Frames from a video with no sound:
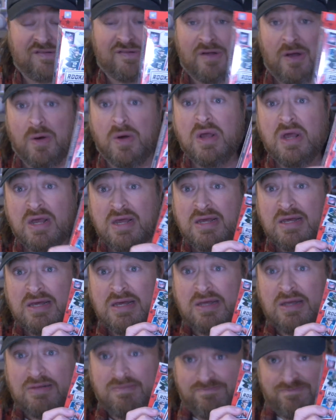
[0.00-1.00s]
So
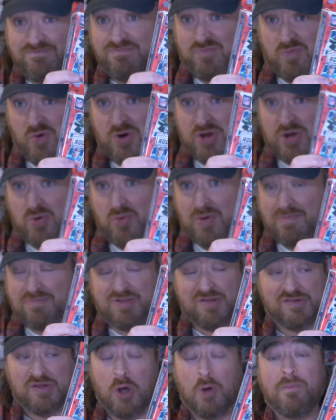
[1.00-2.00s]
we're gonna rip
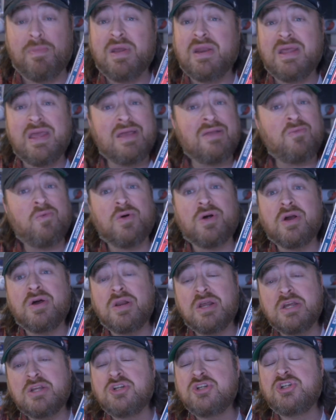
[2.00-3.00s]
this open and we're
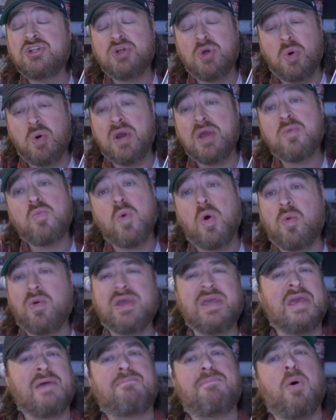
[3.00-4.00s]
gonna enjoy what we
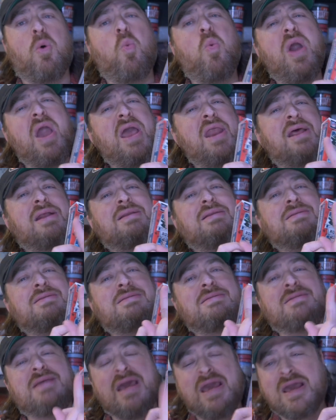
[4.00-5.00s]
get. But wait a
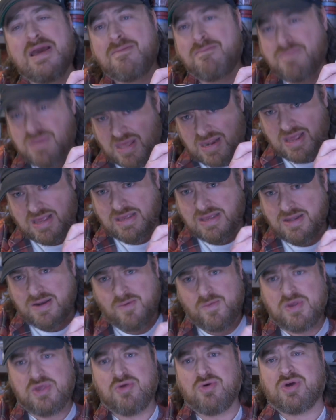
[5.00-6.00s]
damn minute, you know
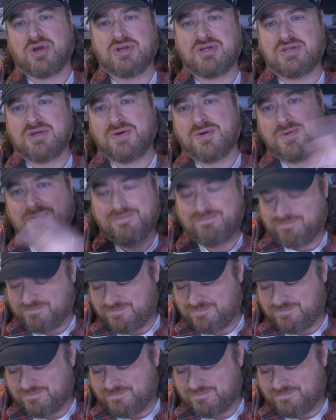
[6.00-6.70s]
what you could do?